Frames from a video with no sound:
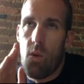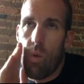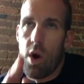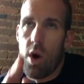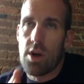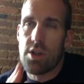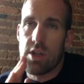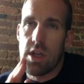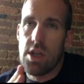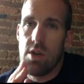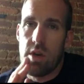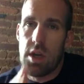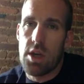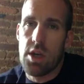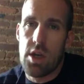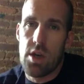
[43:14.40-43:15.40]
The worst
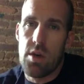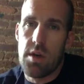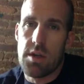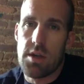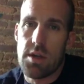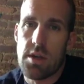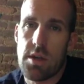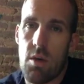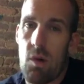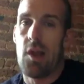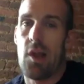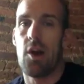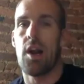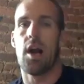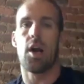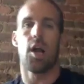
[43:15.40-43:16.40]
thing you can do is just
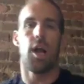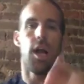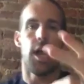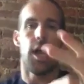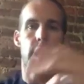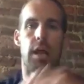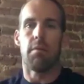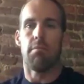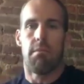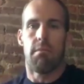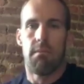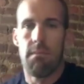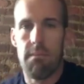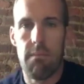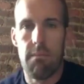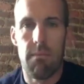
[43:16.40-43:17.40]
say, well, they're not going to eat
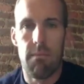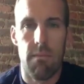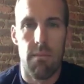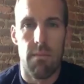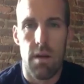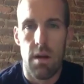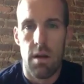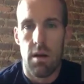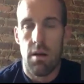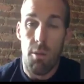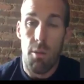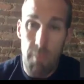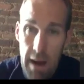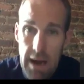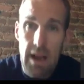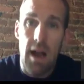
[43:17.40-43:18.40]
it.
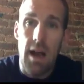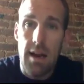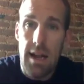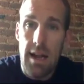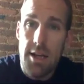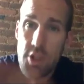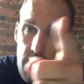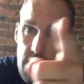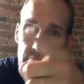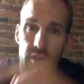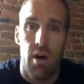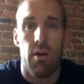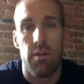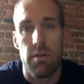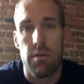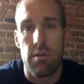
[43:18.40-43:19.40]
Well, by God, that's
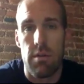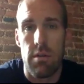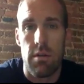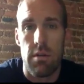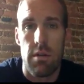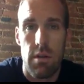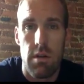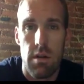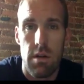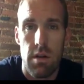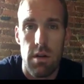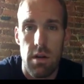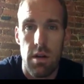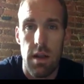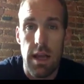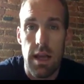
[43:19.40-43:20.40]
your fault.
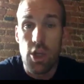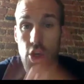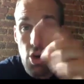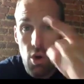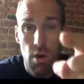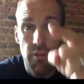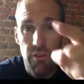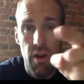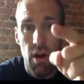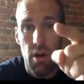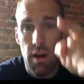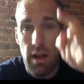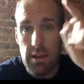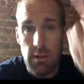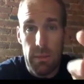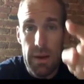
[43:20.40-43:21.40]
It's your
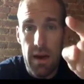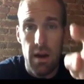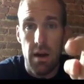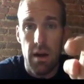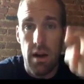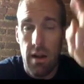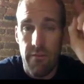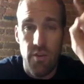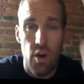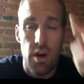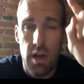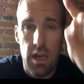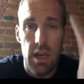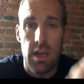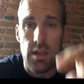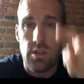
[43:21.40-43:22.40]
fault as a parent
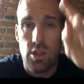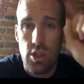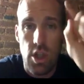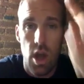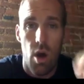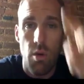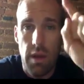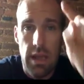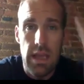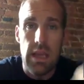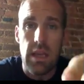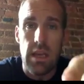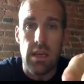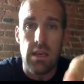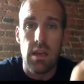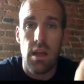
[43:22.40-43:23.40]
if your kids
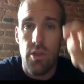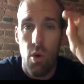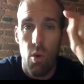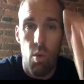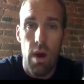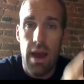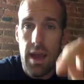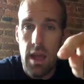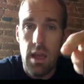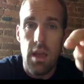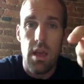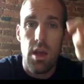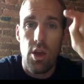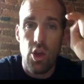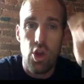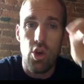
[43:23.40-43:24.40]
don't eat the
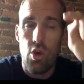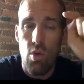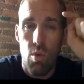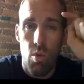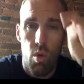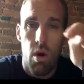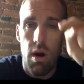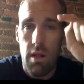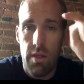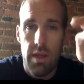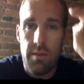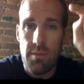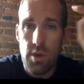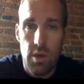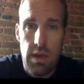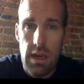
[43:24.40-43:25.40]
way you
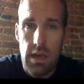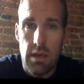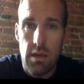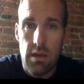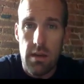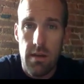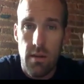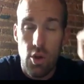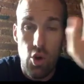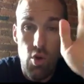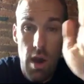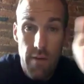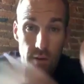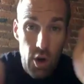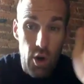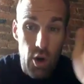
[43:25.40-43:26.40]
want them to eat.
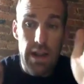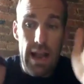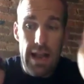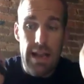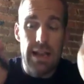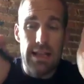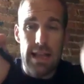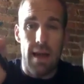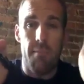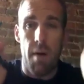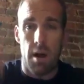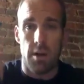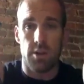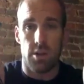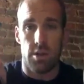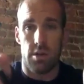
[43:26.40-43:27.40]
You have created
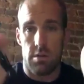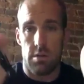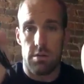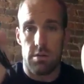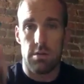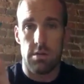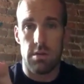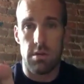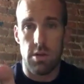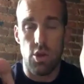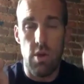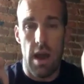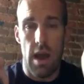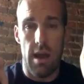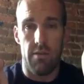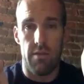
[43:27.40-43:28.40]
that monster.
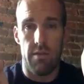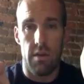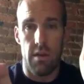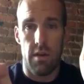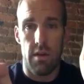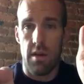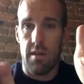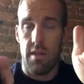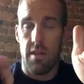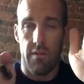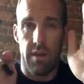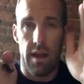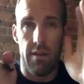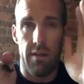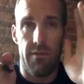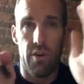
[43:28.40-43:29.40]
You have.
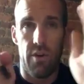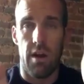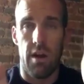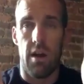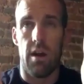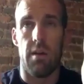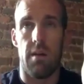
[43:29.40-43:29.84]
I've got